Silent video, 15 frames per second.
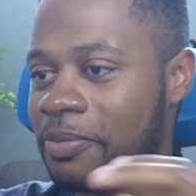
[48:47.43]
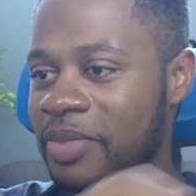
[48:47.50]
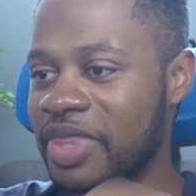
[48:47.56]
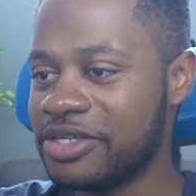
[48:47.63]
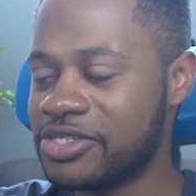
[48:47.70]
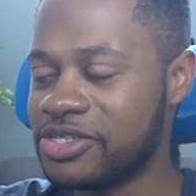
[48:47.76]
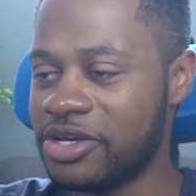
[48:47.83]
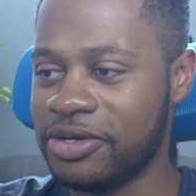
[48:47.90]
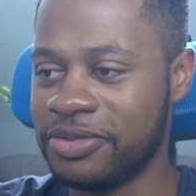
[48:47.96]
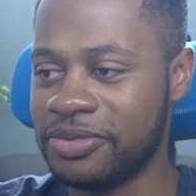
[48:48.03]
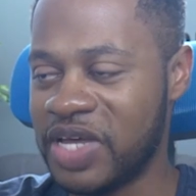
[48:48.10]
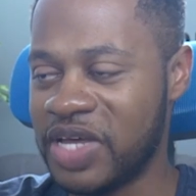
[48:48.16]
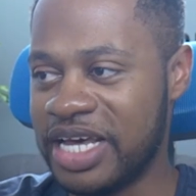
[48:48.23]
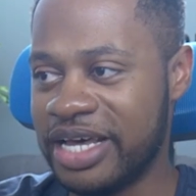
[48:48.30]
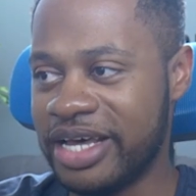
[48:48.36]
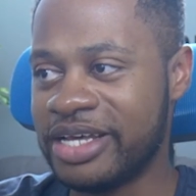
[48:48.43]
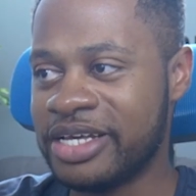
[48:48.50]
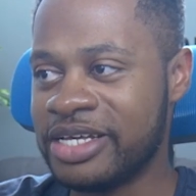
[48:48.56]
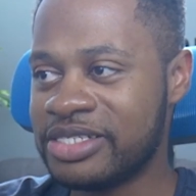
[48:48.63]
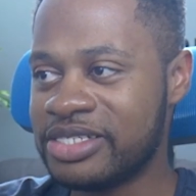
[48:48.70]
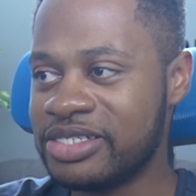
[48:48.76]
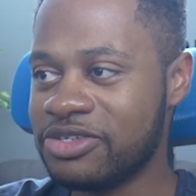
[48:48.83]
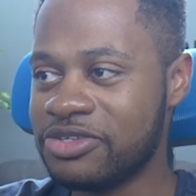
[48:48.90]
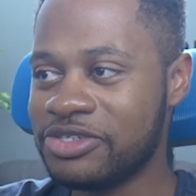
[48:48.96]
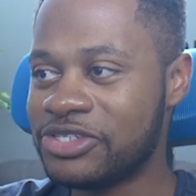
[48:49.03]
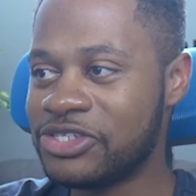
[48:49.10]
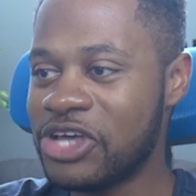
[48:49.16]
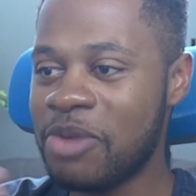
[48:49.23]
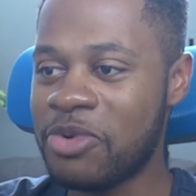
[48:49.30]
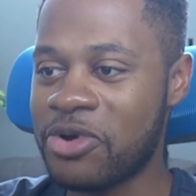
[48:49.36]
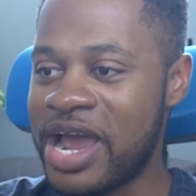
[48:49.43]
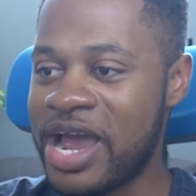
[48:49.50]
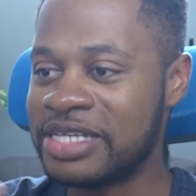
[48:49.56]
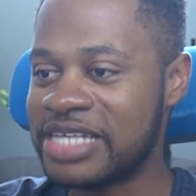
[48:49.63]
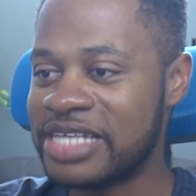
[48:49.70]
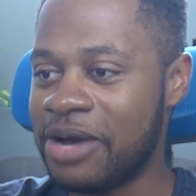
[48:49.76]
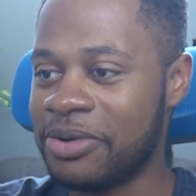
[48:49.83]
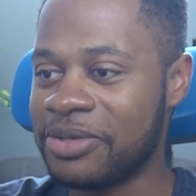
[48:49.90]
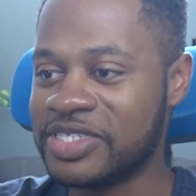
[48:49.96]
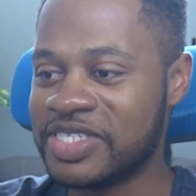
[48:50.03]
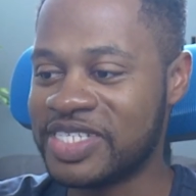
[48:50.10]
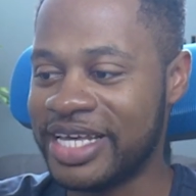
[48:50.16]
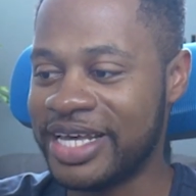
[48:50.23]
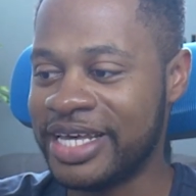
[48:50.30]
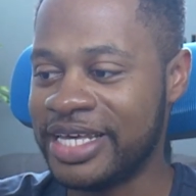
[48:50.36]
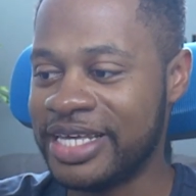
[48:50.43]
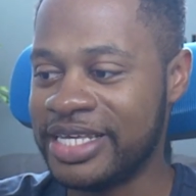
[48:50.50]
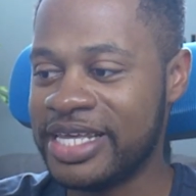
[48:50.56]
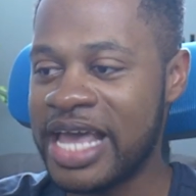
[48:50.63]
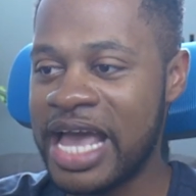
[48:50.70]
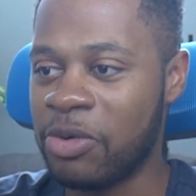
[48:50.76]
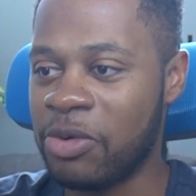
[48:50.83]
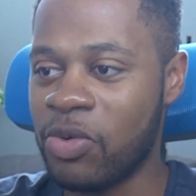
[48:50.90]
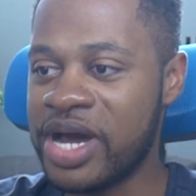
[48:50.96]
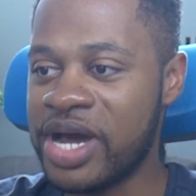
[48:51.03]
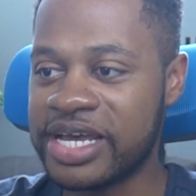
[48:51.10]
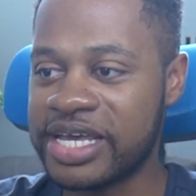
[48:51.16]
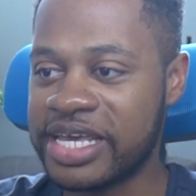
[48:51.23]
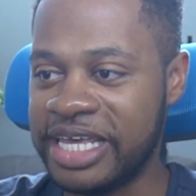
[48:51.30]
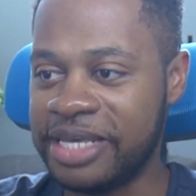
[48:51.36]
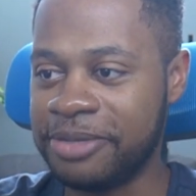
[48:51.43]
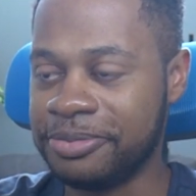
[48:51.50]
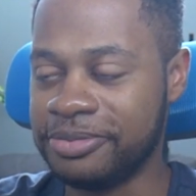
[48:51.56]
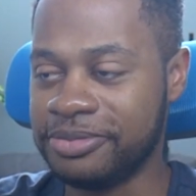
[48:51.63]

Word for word: Mm-hmm. So so to summarize, I would say, yeah, we wanna keep